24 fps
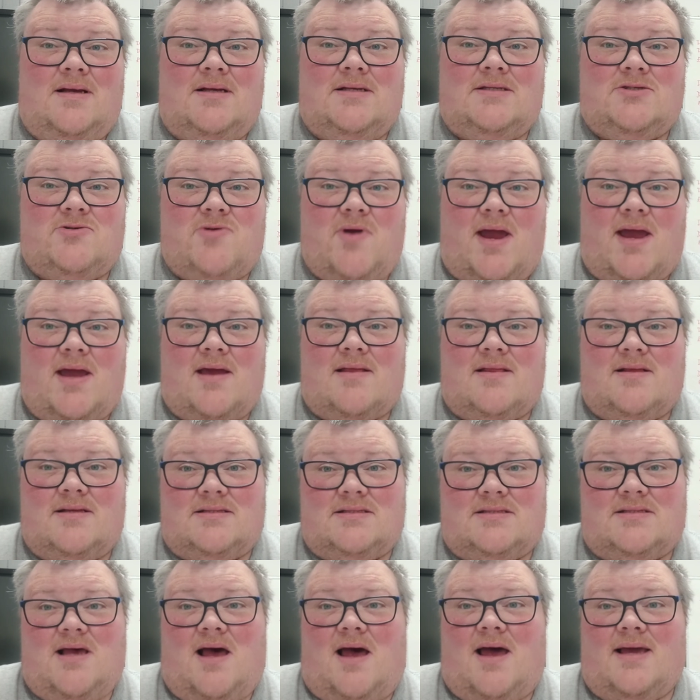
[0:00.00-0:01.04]
strength
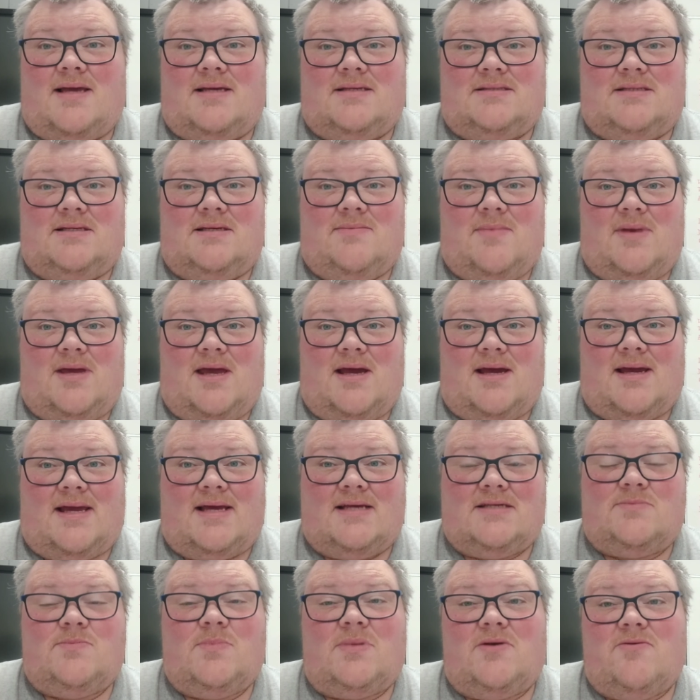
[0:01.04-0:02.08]
and size, he may, I
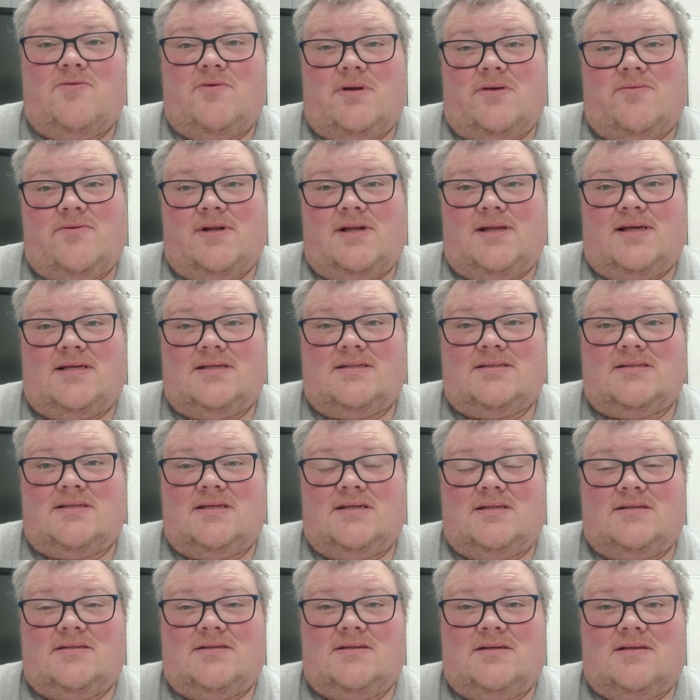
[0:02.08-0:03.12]
guess, be re-released
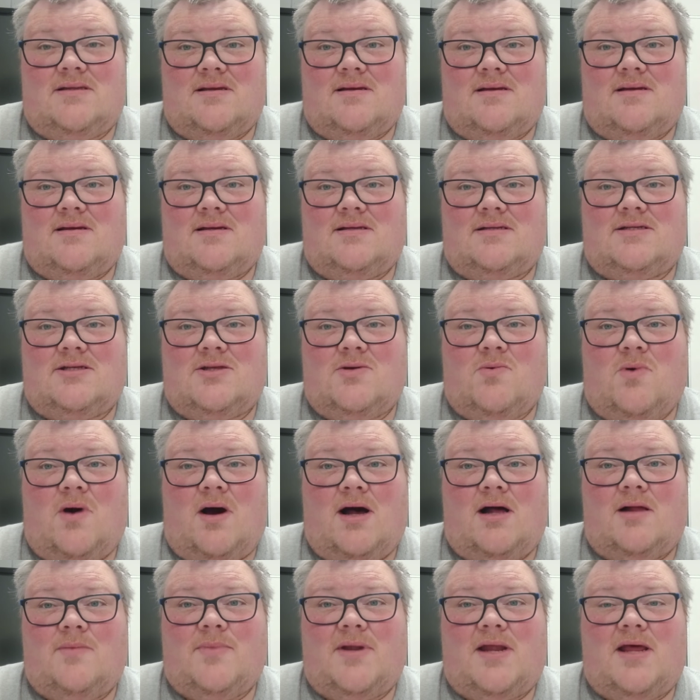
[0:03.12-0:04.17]
into the
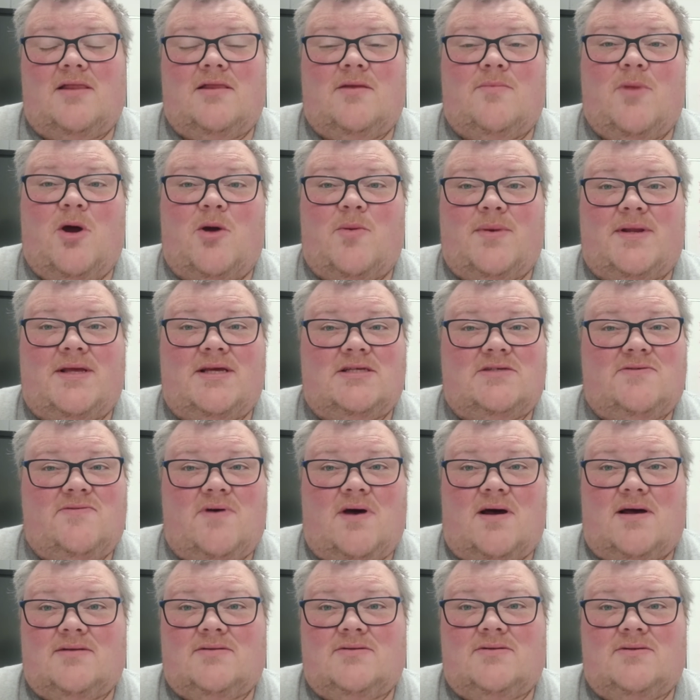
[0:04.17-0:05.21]
wild. But at the moment, he's
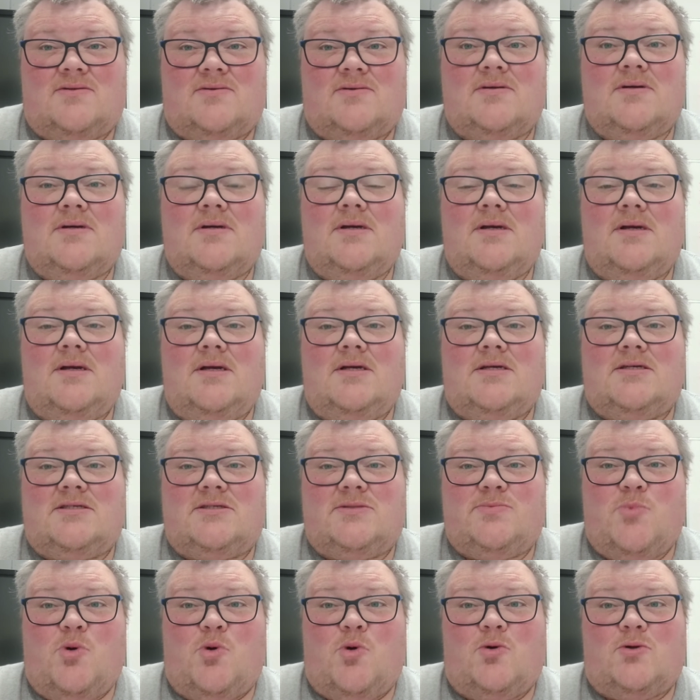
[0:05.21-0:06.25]
far too
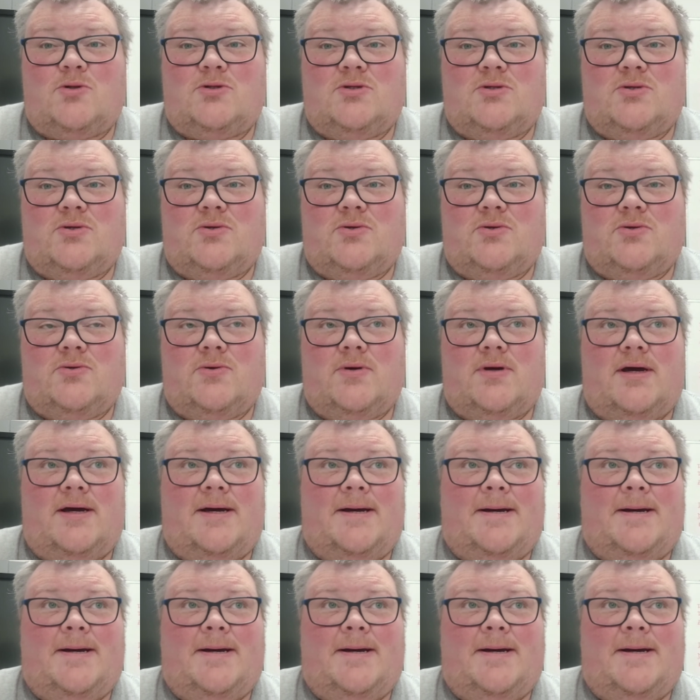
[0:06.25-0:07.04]
small to